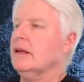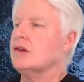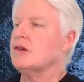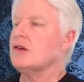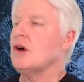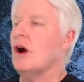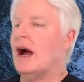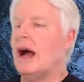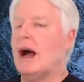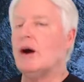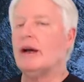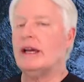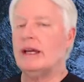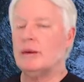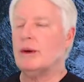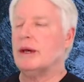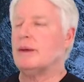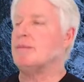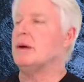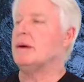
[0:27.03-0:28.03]
So how
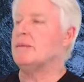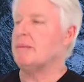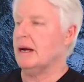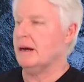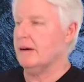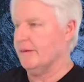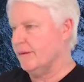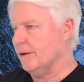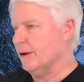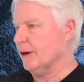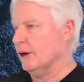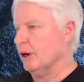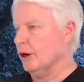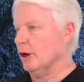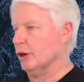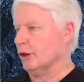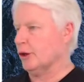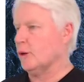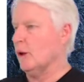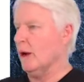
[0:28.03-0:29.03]
can we prepare for an
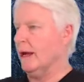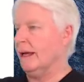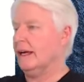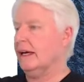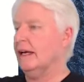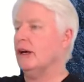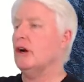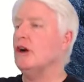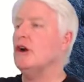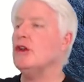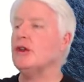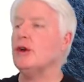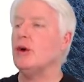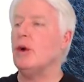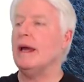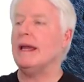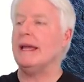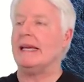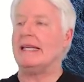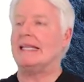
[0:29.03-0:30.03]
earthquake? An
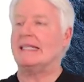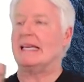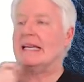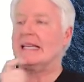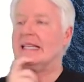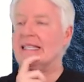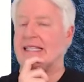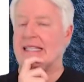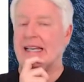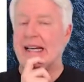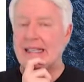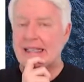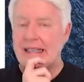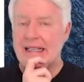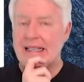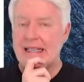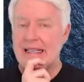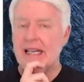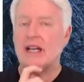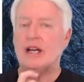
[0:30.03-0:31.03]
earthquake is a
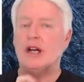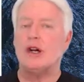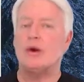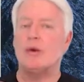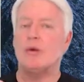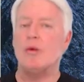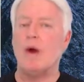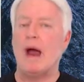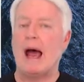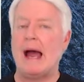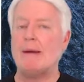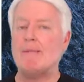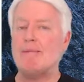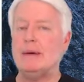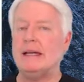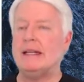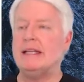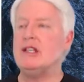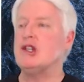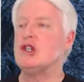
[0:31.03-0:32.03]
sudden,
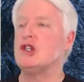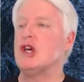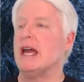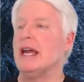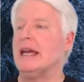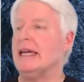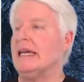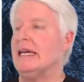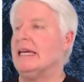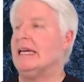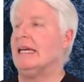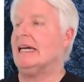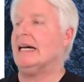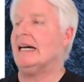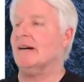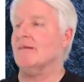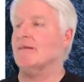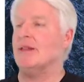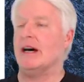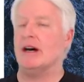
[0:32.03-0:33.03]
rapid shaking
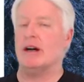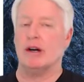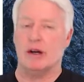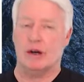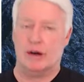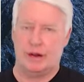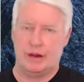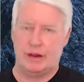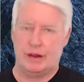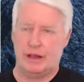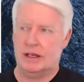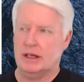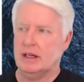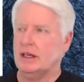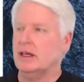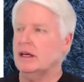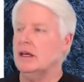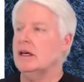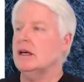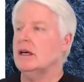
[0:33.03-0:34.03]
of the earth
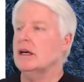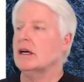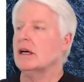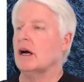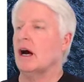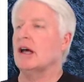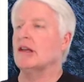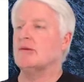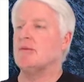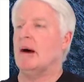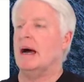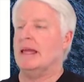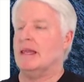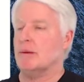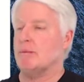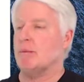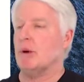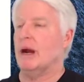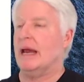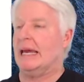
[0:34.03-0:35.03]
caused by the
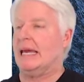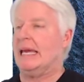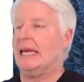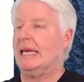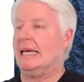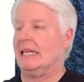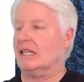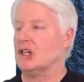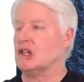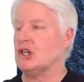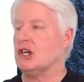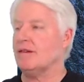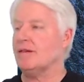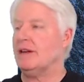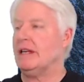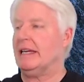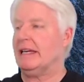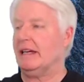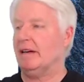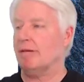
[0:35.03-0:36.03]
breaking and
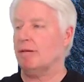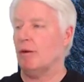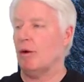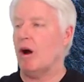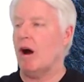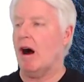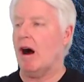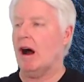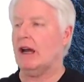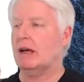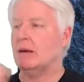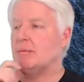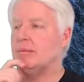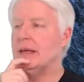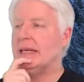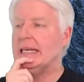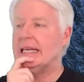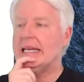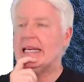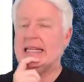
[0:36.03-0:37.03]
shifting of rock
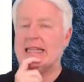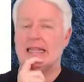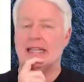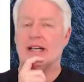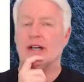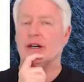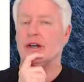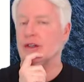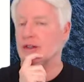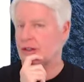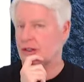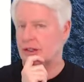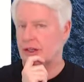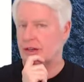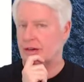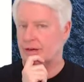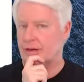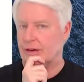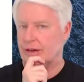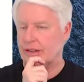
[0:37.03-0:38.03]
beneath the earth's
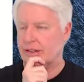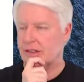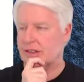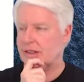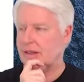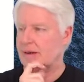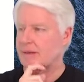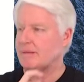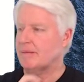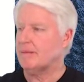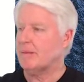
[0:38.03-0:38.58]
surface.